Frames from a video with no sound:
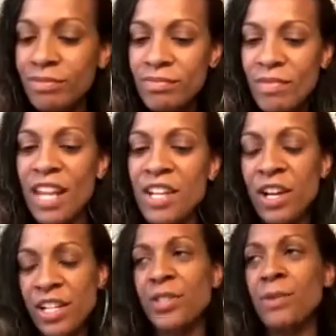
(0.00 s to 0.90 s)
you know, I just
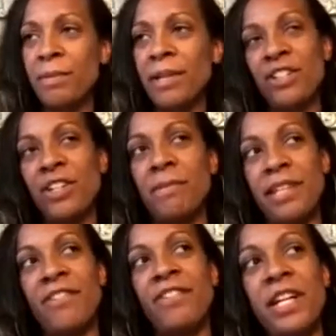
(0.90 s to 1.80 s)
want to make sure I'm there for
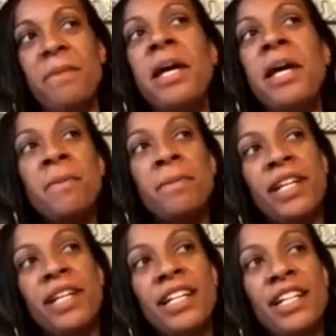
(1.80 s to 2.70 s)
him but
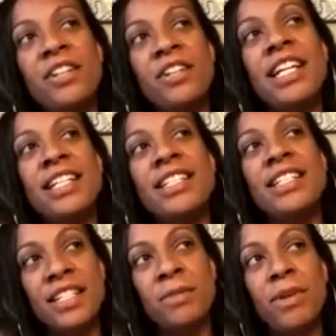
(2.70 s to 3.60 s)
he's the
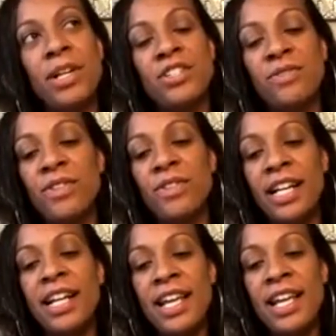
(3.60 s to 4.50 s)
inspiration for
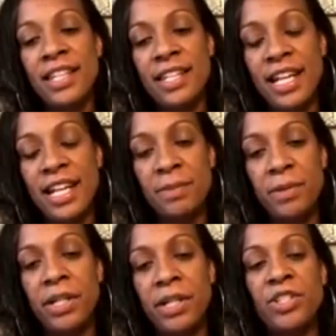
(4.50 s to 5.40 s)
the next book and
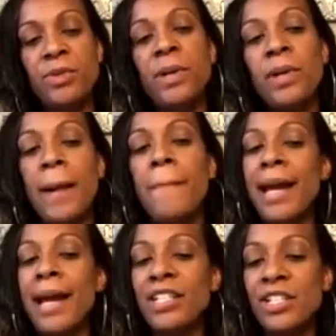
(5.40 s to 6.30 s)
just what I
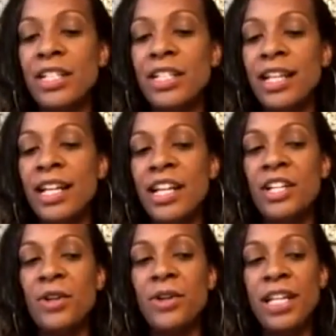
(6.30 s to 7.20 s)
imagine, you know,
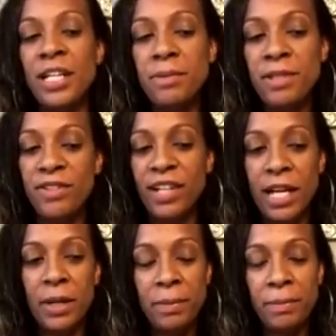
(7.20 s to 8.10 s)
him to fill
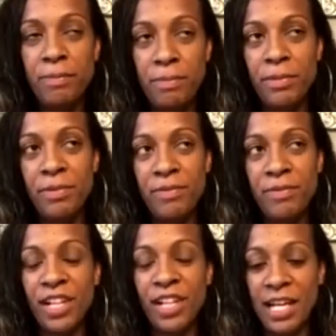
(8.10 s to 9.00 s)
out feel
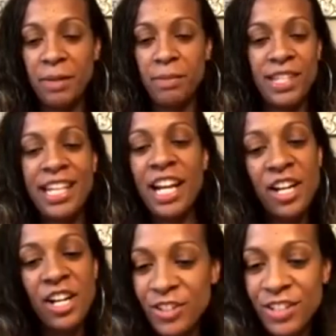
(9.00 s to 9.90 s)
like but the
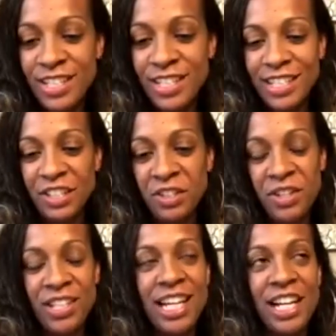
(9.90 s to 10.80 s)
character you know the
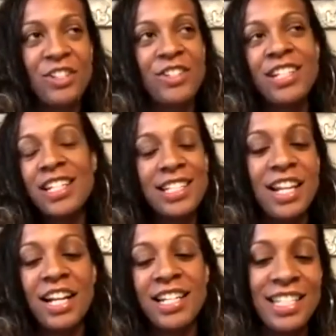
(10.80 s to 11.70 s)
character is not
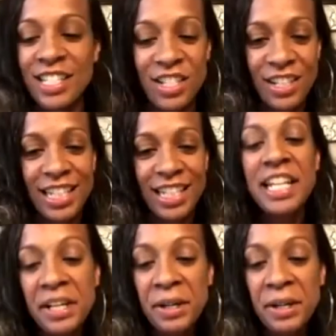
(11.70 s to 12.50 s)
necessarily him